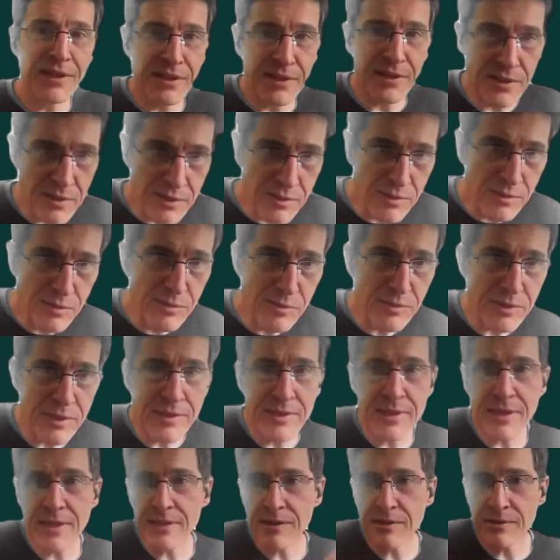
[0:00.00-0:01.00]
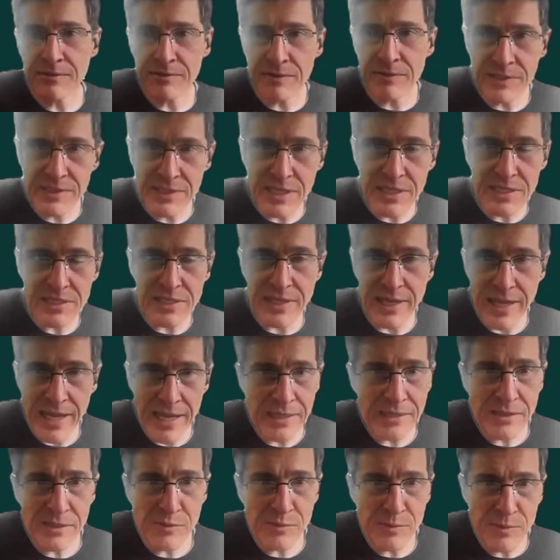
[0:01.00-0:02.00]
No, and then the conversation
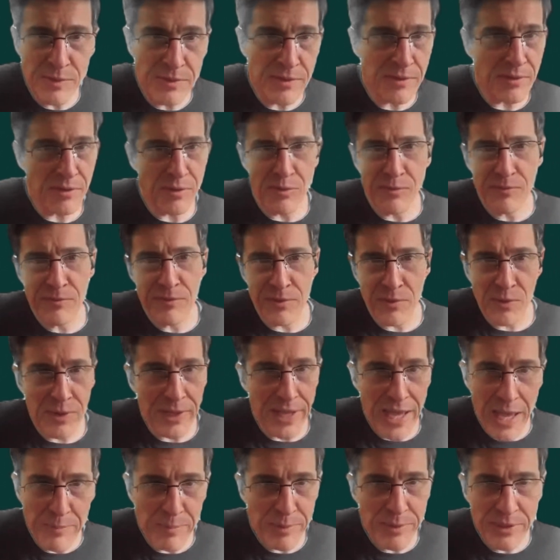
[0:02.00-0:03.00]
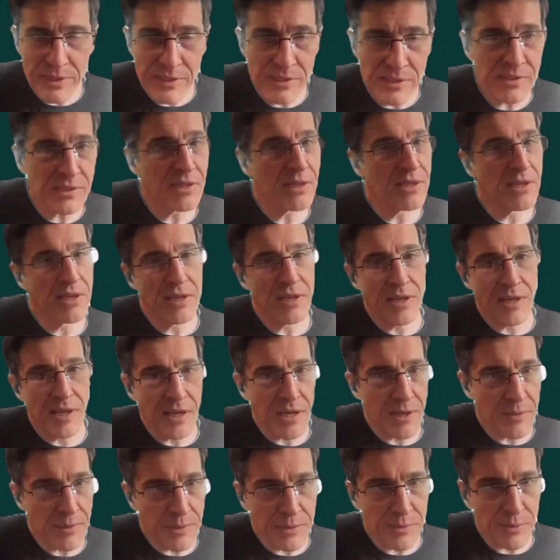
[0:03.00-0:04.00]
ends with overall happiness
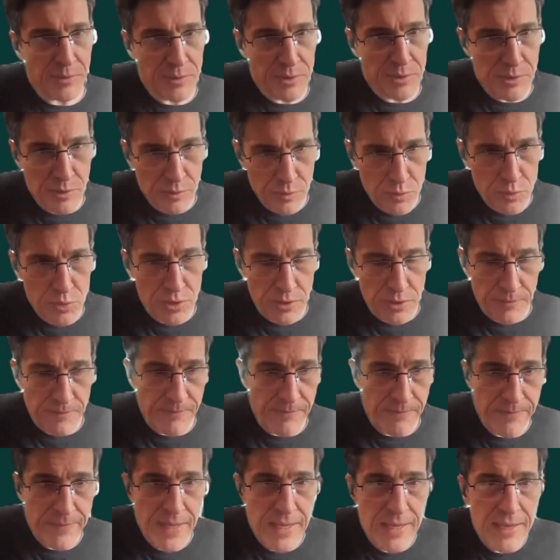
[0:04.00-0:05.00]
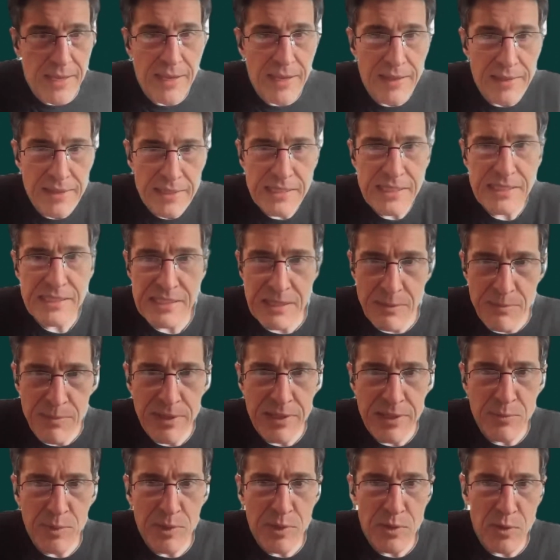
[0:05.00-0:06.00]
and resolution. This is
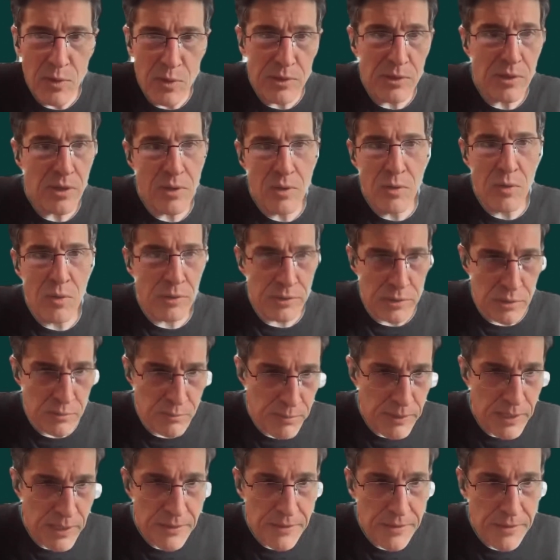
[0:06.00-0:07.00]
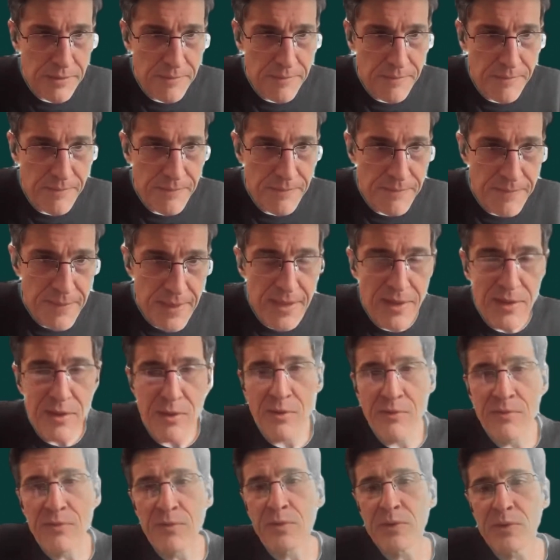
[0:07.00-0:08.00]
something we call golden path.
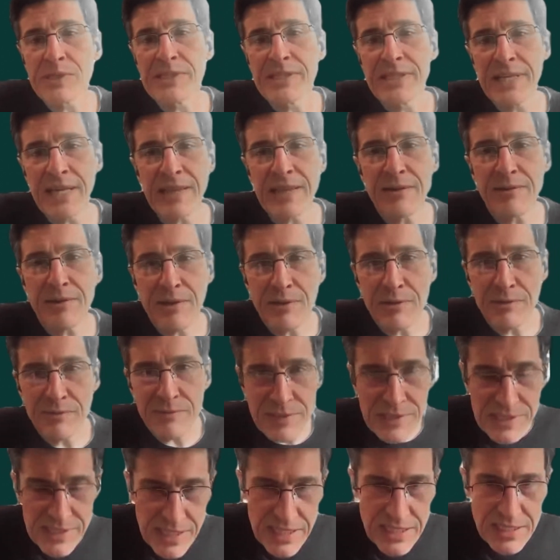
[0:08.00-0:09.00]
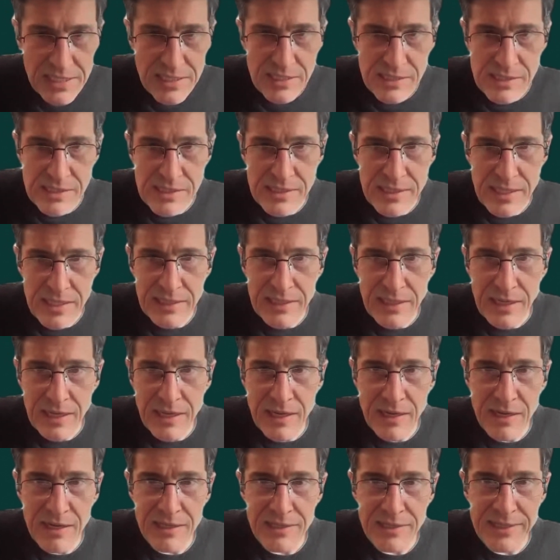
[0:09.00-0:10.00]
Of course, then there are conversations that
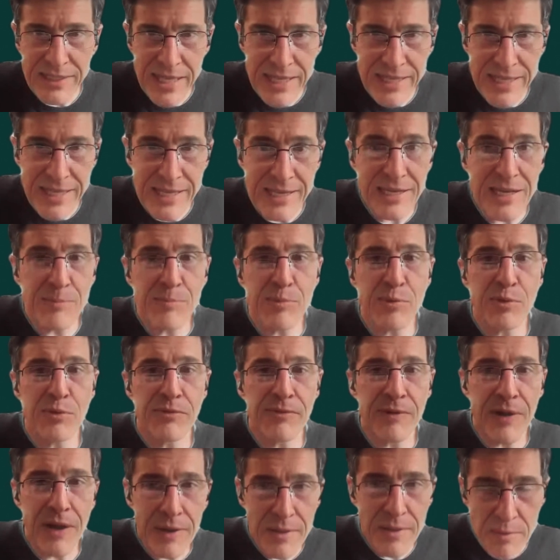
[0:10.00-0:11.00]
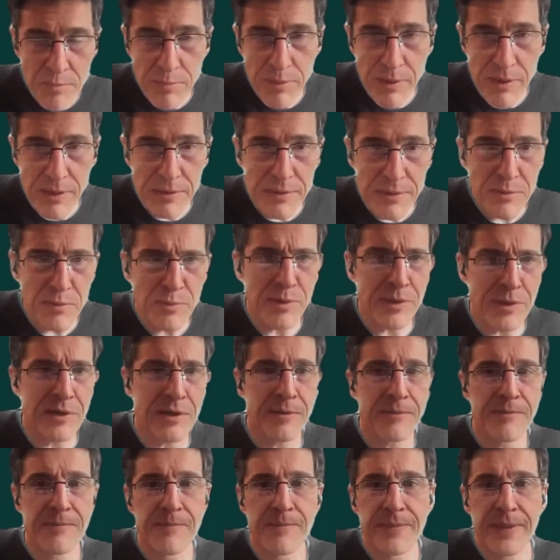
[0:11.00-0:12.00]
are taking a couple of other paths
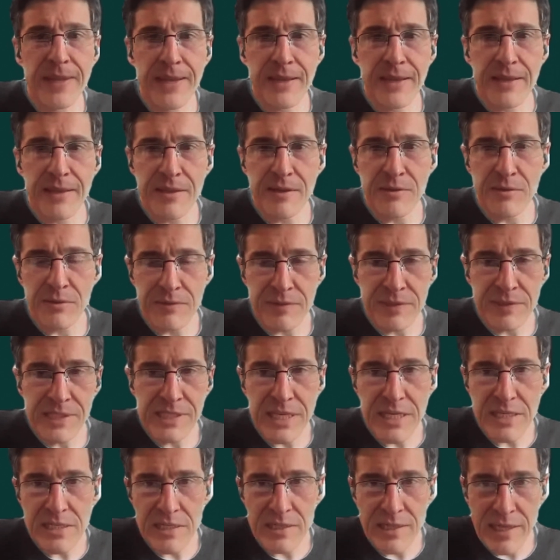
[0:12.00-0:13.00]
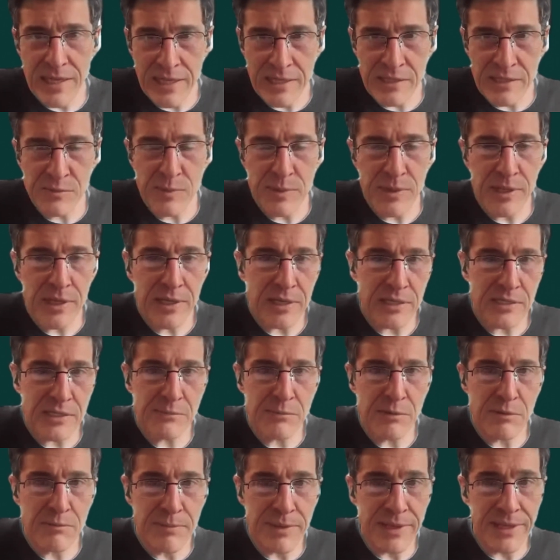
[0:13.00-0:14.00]
where the conversation ends with the
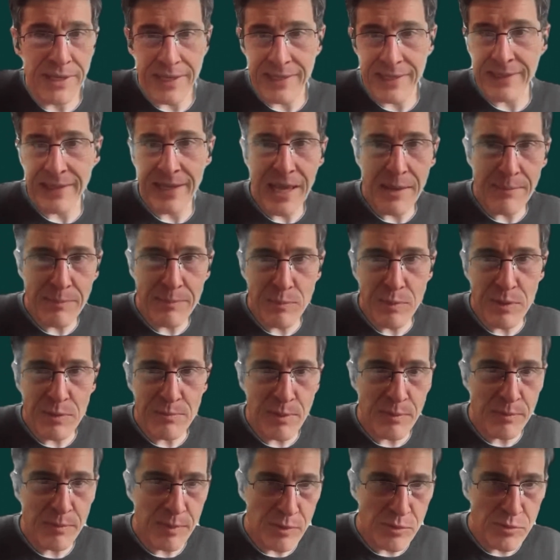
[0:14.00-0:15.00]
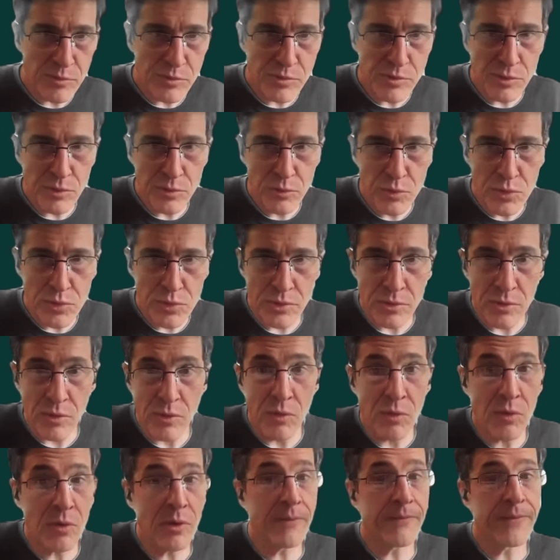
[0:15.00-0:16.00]
customer being unhappy with proposed solution,
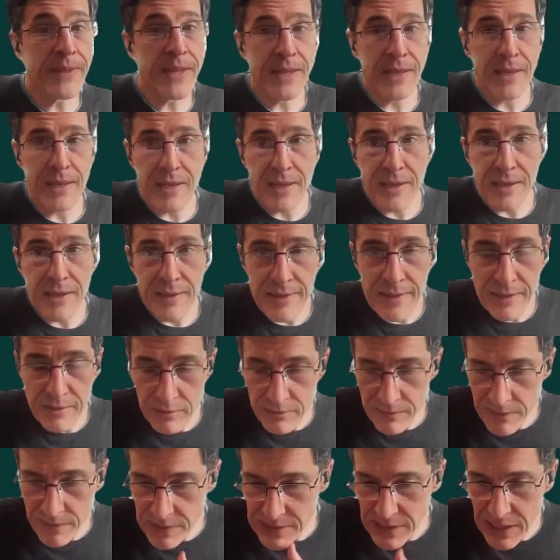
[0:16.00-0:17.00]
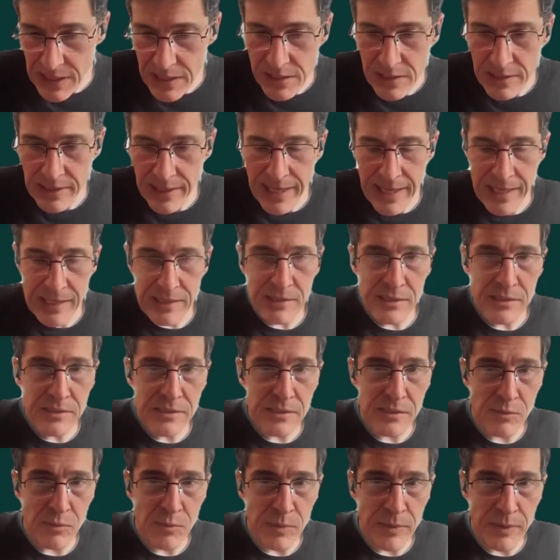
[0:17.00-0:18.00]
or the conversation
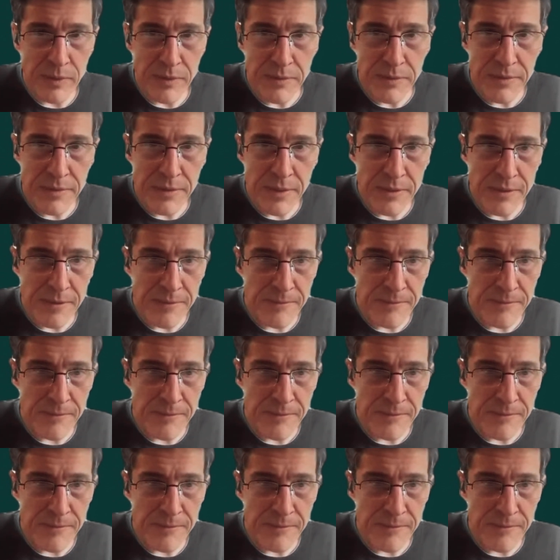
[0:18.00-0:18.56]
ends with